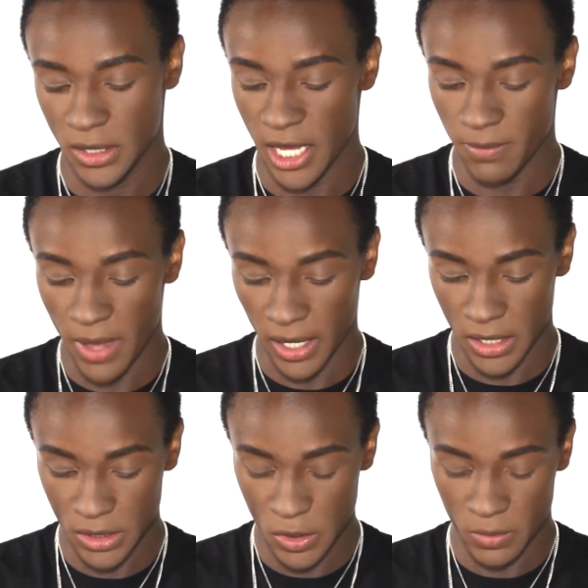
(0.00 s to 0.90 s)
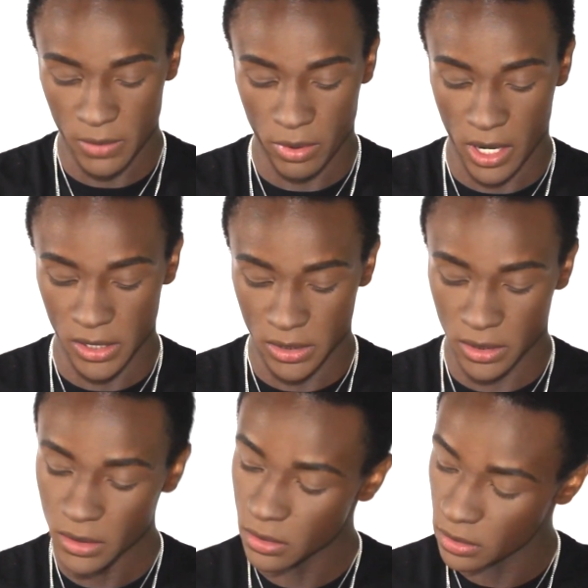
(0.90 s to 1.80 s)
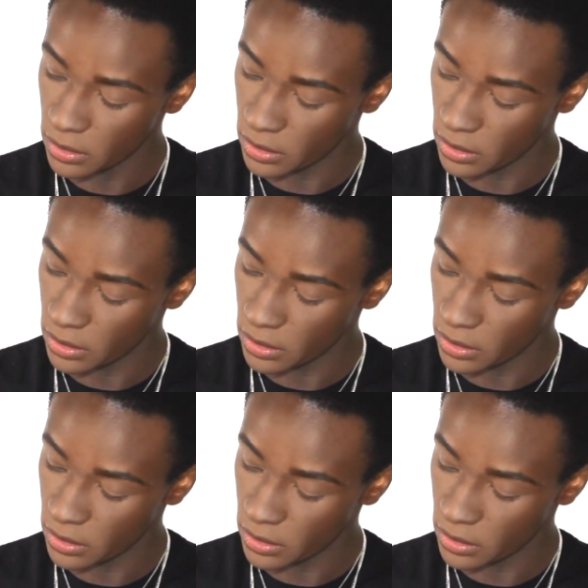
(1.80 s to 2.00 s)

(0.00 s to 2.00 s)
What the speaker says: tap back into my bronzer,